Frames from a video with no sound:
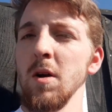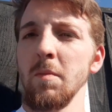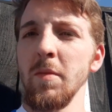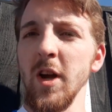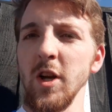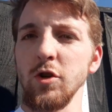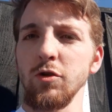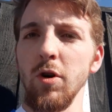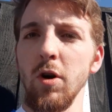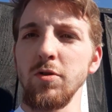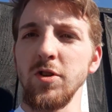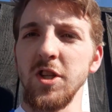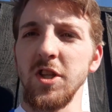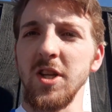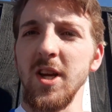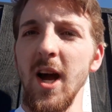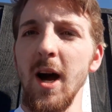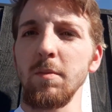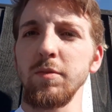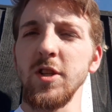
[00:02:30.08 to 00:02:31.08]
Mitros is
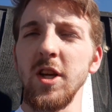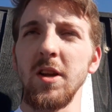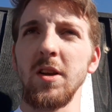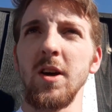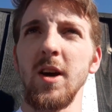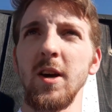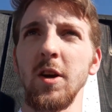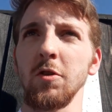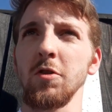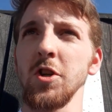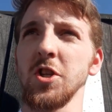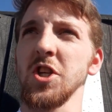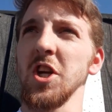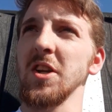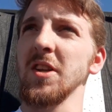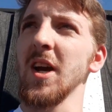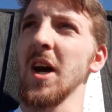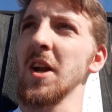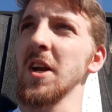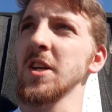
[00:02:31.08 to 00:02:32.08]
captain, and
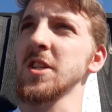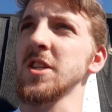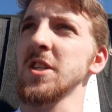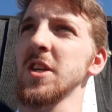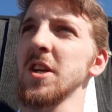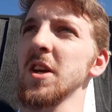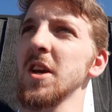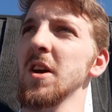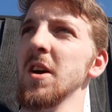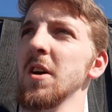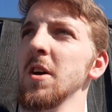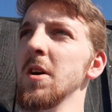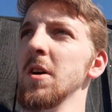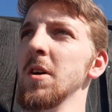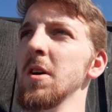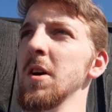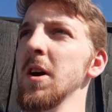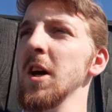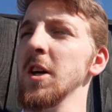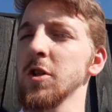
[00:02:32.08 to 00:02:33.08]
Christian Dennis
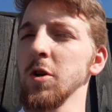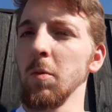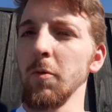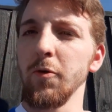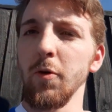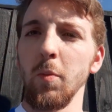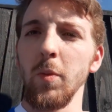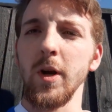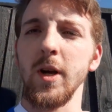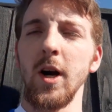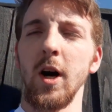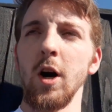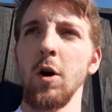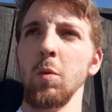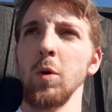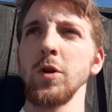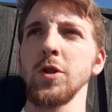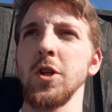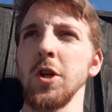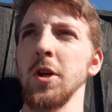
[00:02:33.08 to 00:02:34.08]
is up front with Carl
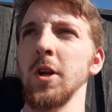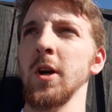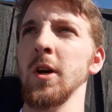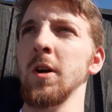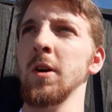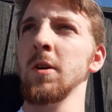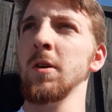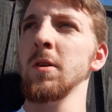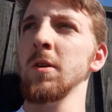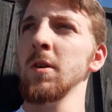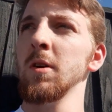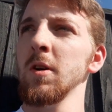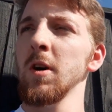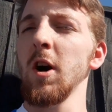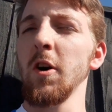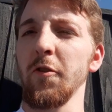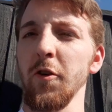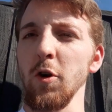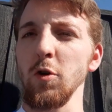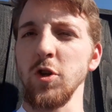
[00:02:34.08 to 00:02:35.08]
Wootton.
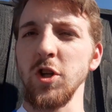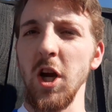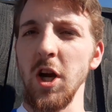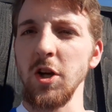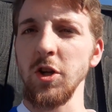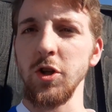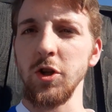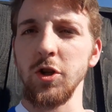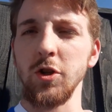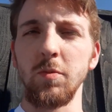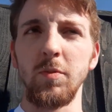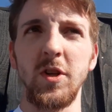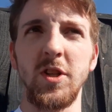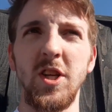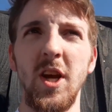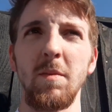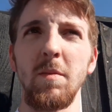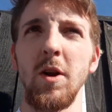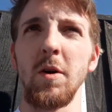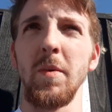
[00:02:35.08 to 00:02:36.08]
A few changes from the
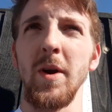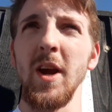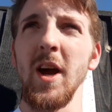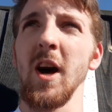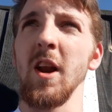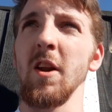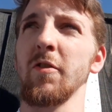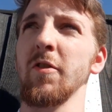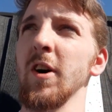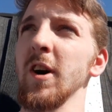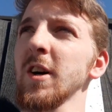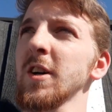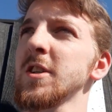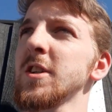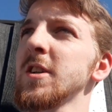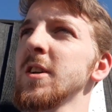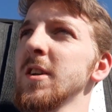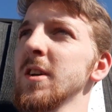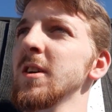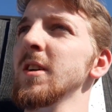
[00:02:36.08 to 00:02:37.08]
team that beat
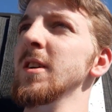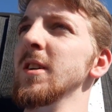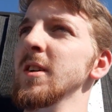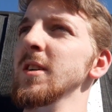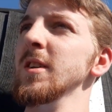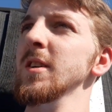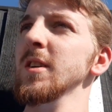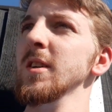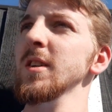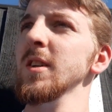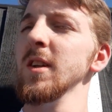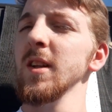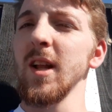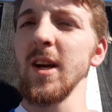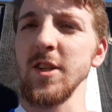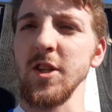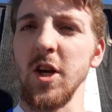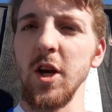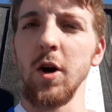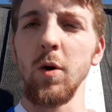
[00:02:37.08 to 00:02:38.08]
Halifax.
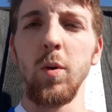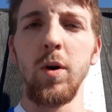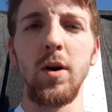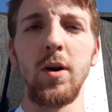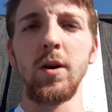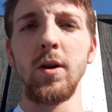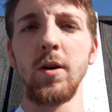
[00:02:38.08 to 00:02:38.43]
Let's go.